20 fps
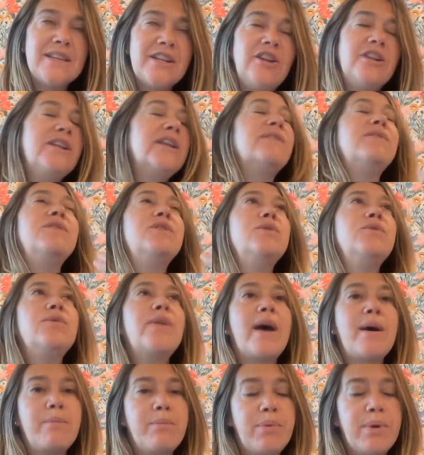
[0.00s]
It'll give you
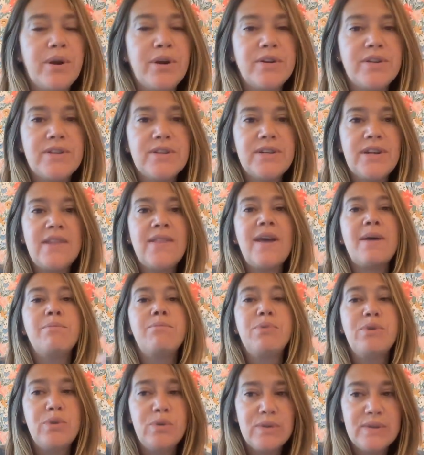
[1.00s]
that burst and that
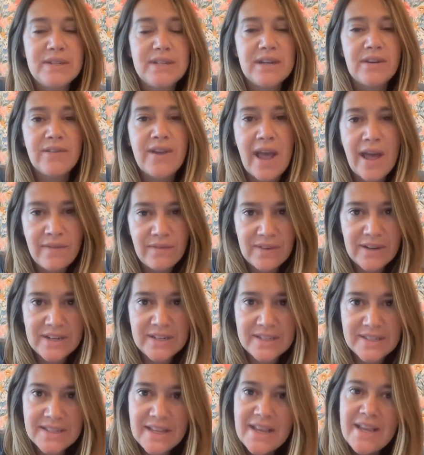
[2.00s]
boost of
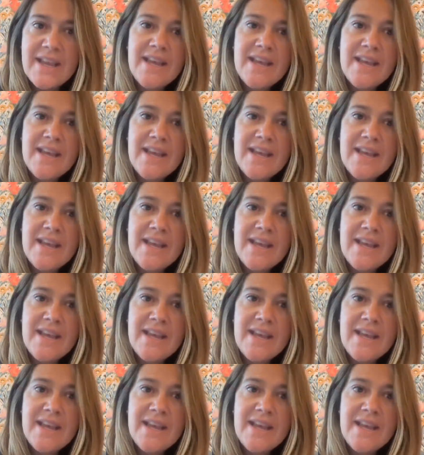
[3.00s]
confidence